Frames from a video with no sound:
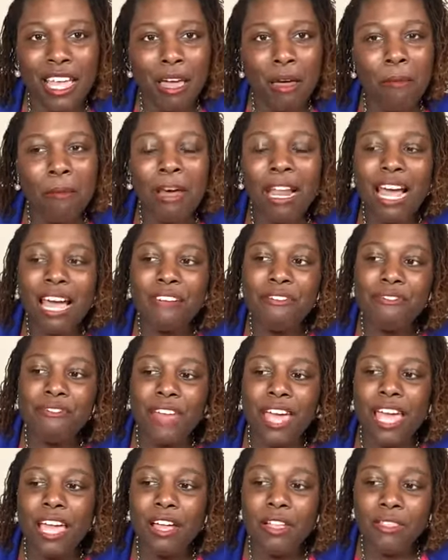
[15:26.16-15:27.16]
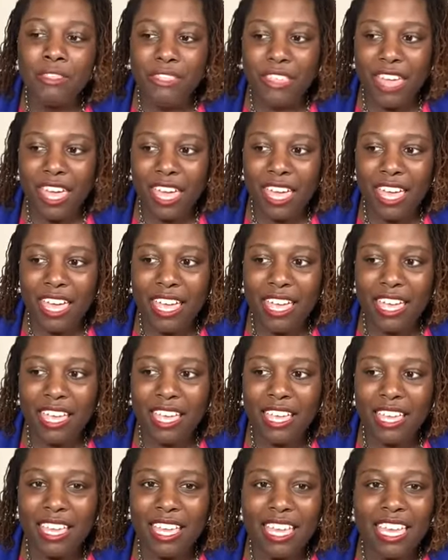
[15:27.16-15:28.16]
But I found that
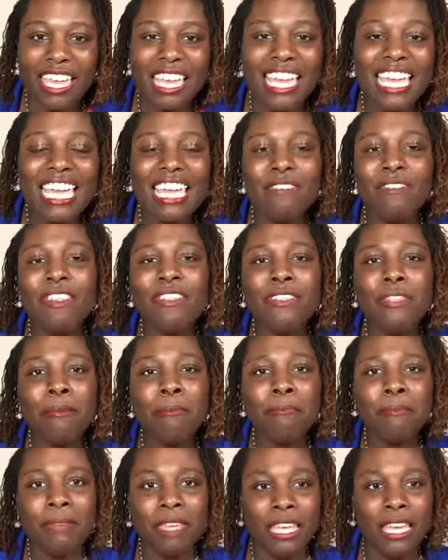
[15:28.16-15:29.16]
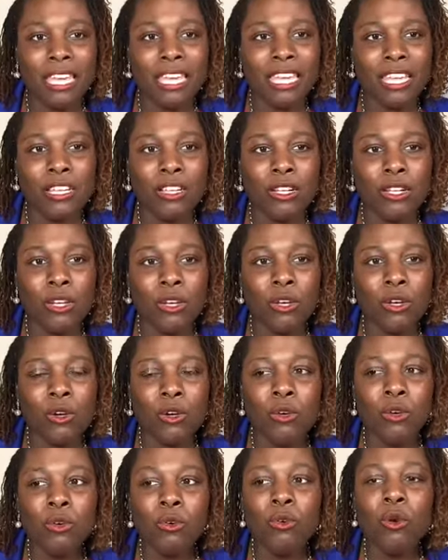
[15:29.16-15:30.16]
even the men
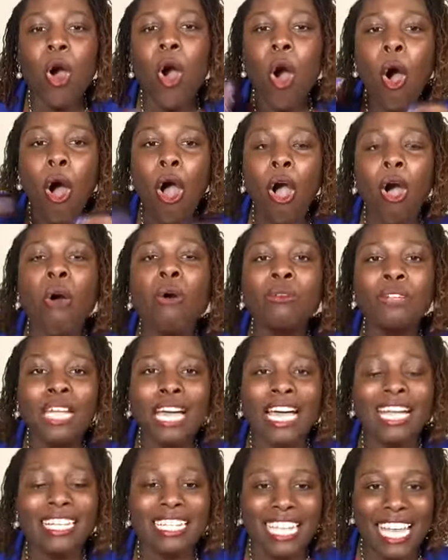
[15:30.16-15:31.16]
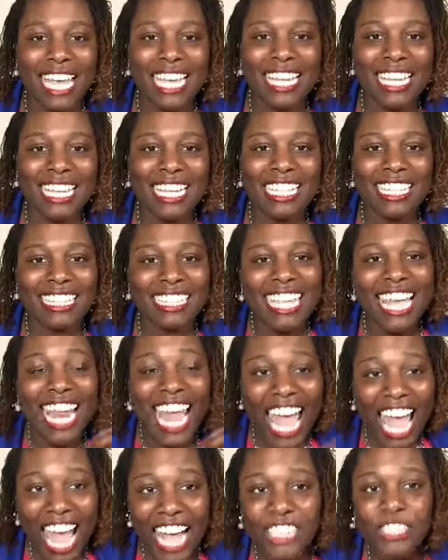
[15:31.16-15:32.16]
who are online dating that
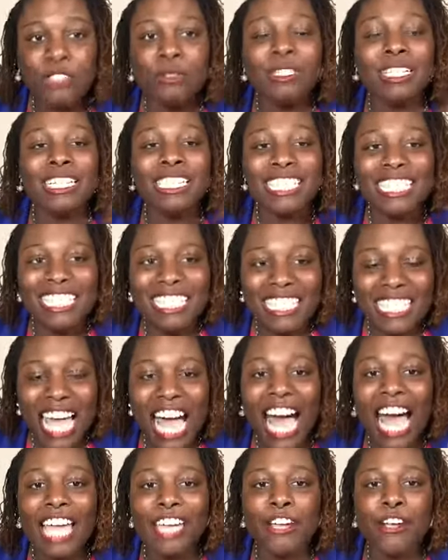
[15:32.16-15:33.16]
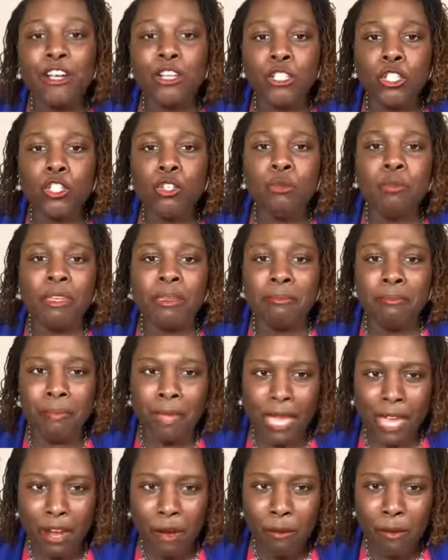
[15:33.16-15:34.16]
actually desire to be
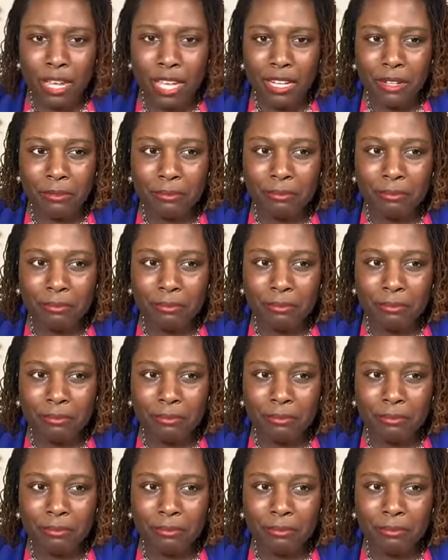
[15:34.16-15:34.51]
married,